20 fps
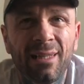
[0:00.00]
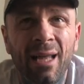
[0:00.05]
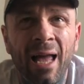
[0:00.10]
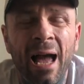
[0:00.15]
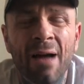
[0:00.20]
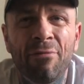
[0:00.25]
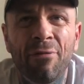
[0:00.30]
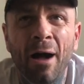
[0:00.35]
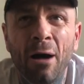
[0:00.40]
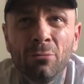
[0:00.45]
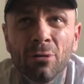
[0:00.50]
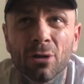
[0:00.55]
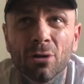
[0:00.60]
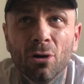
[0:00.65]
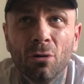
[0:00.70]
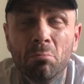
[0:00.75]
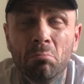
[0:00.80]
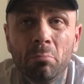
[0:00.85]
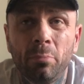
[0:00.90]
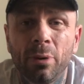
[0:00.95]
I found a
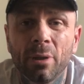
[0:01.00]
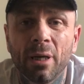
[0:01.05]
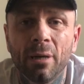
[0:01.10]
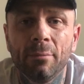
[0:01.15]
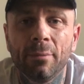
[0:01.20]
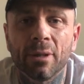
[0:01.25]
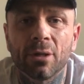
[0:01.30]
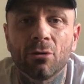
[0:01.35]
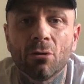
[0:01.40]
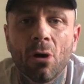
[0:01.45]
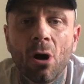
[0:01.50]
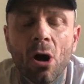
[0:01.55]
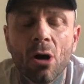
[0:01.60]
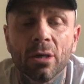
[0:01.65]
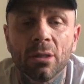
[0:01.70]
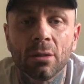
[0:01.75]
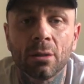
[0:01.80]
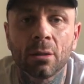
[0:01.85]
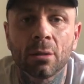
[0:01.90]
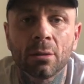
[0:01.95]
lump in my
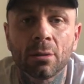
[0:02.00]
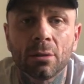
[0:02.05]
groin.